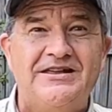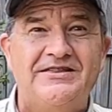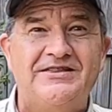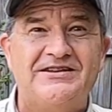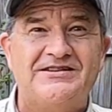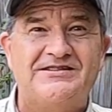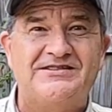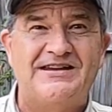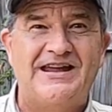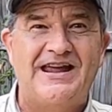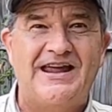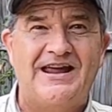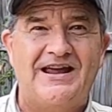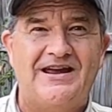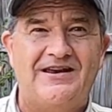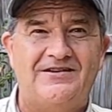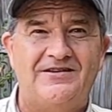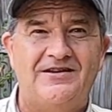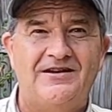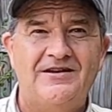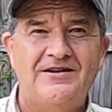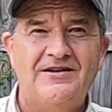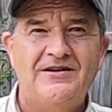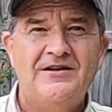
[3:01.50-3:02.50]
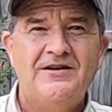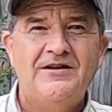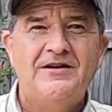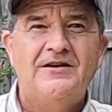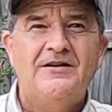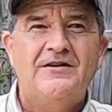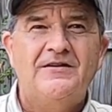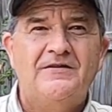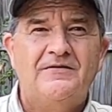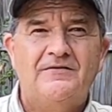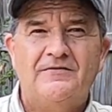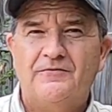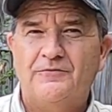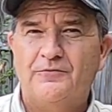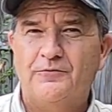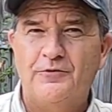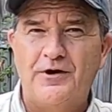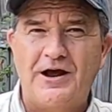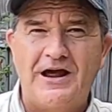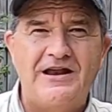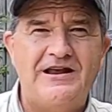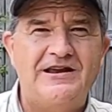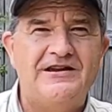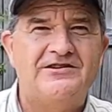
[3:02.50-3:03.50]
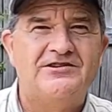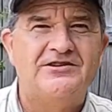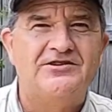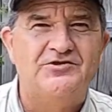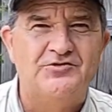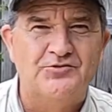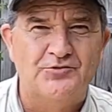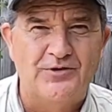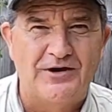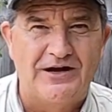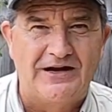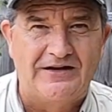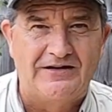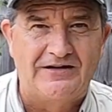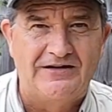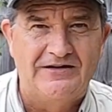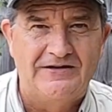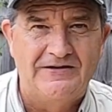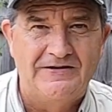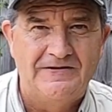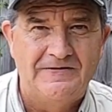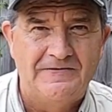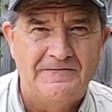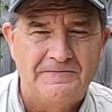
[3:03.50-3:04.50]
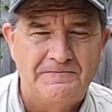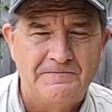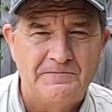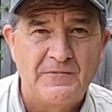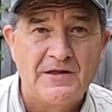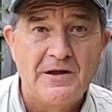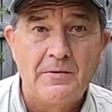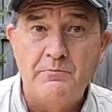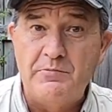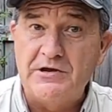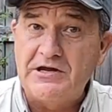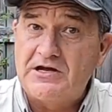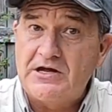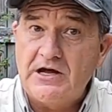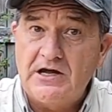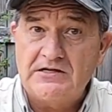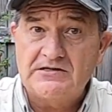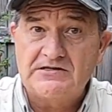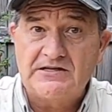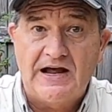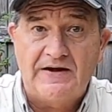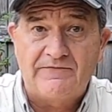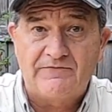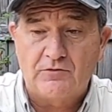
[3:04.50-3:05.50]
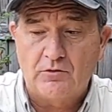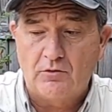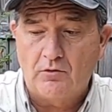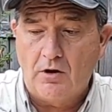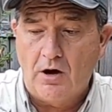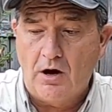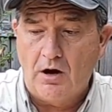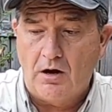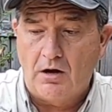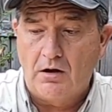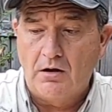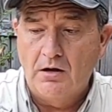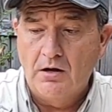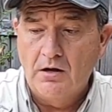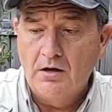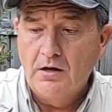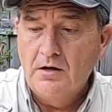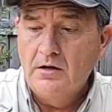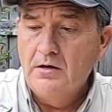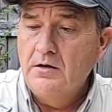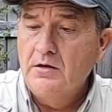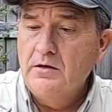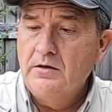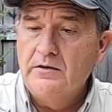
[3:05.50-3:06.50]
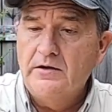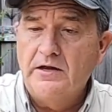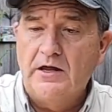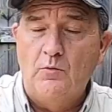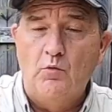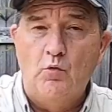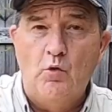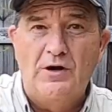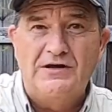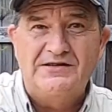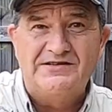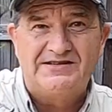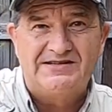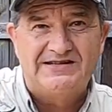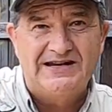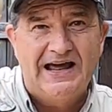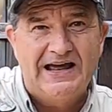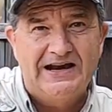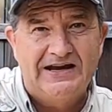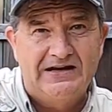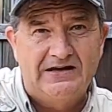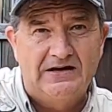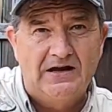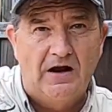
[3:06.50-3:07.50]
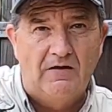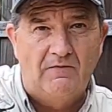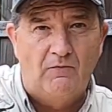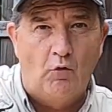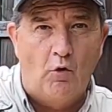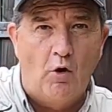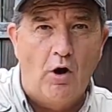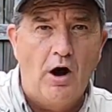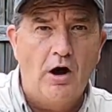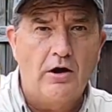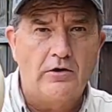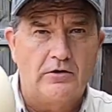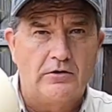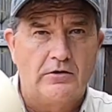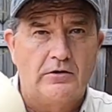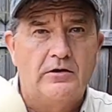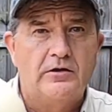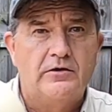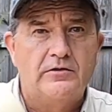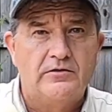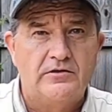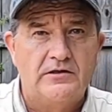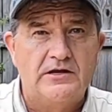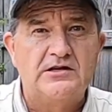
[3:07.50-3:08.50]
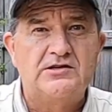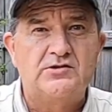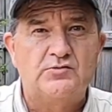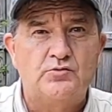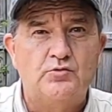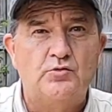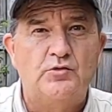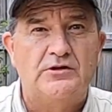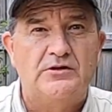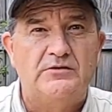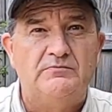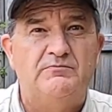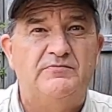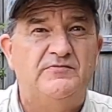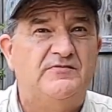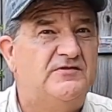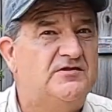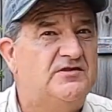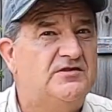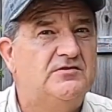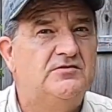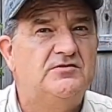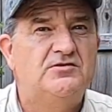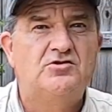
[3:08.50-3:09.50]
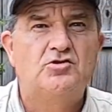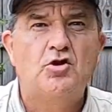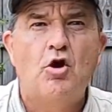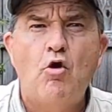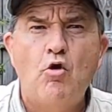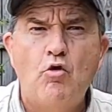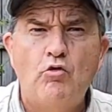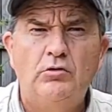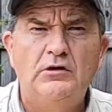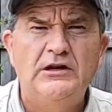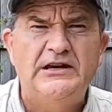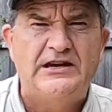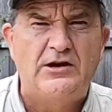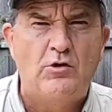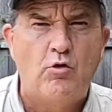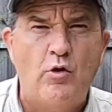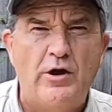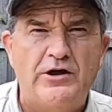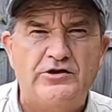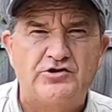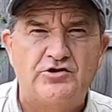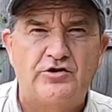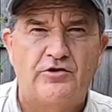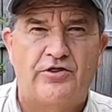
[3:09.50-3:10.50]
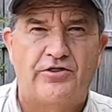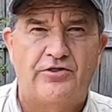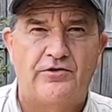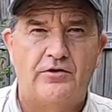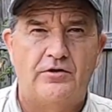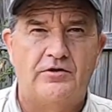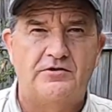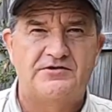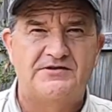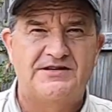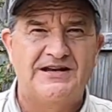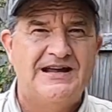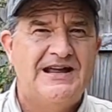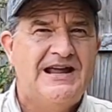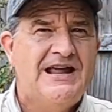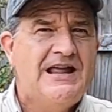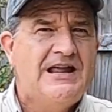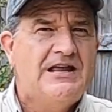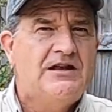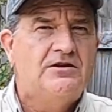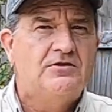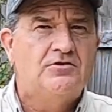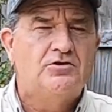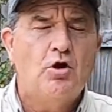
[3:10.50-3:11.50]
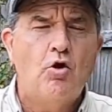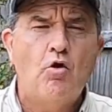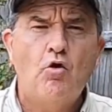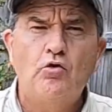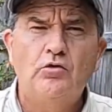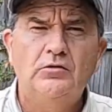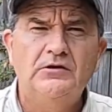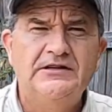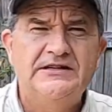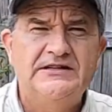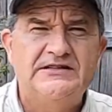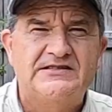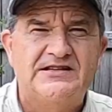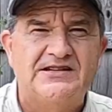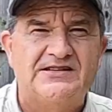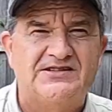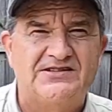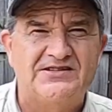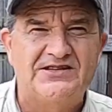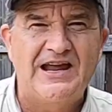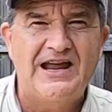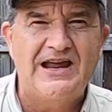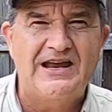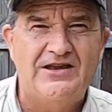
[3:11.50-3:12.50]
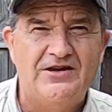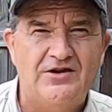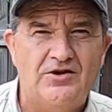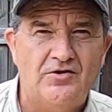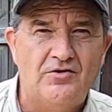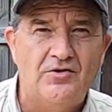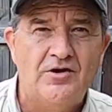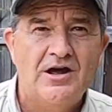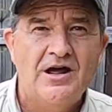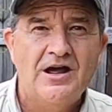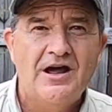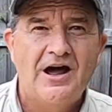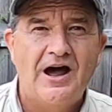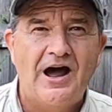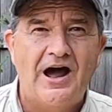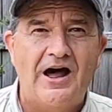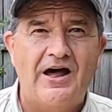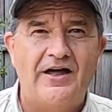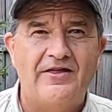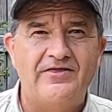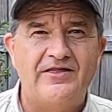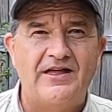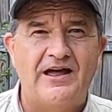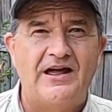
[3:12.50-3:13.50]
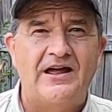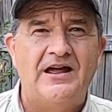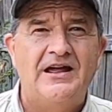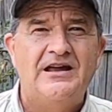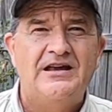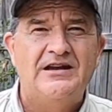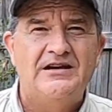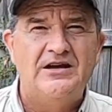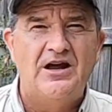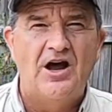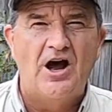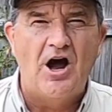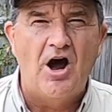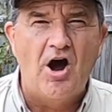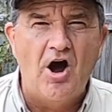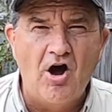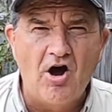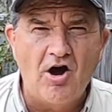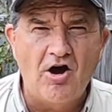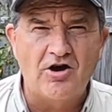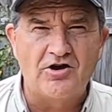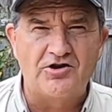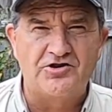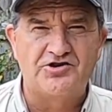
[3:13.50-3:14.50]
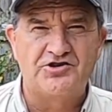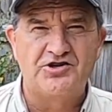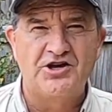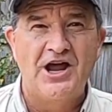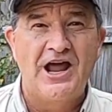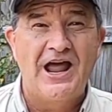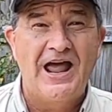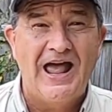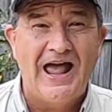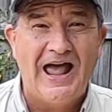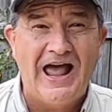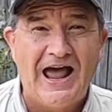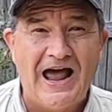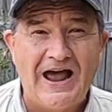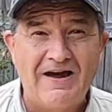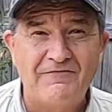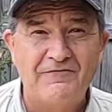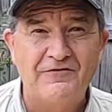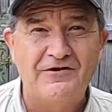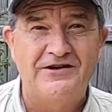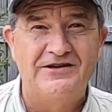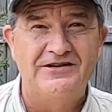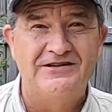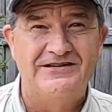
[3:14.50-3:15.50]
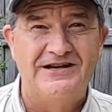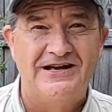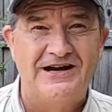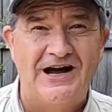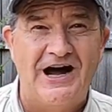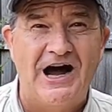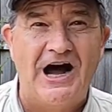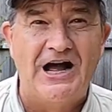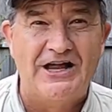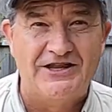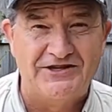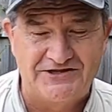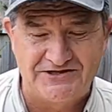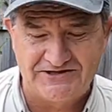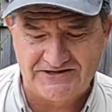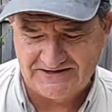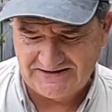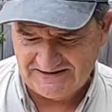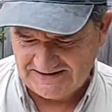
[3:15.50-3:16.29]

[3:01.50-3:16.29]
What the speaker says: in the sand, ready to drink. Because after all, in one setting of water, this would totally quench your thirst, totally sustain you on the harsh African hunt.